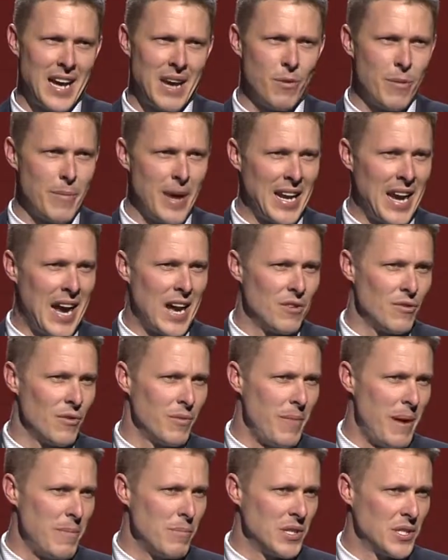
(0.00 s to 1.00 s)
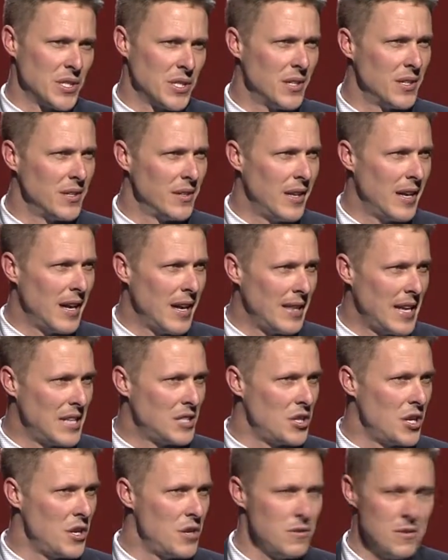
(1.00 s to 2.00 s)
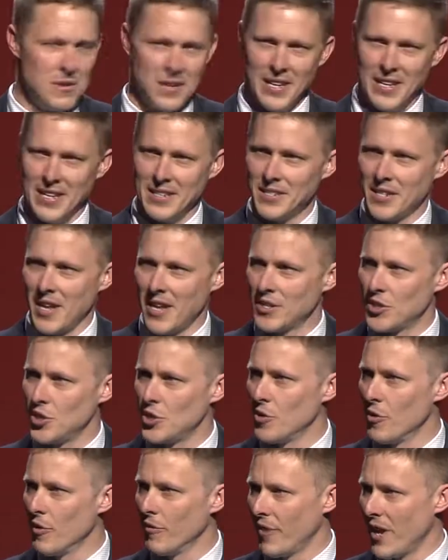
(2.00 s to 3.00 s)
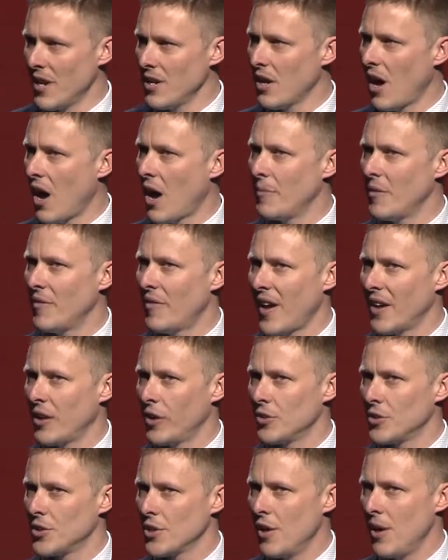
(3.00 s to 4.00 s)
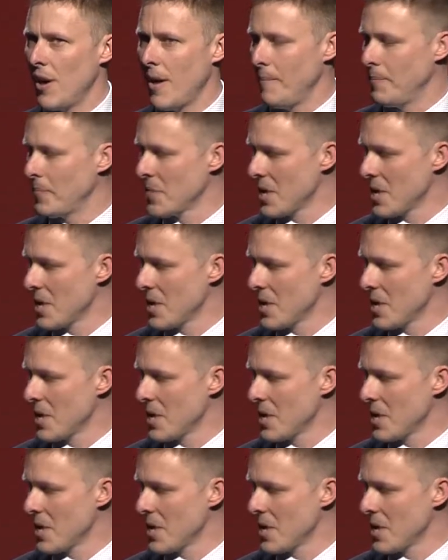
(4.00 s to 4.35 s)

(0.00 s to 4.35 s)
We're about 100 members, that's you, and so this is your event, and I hope you've had a good time.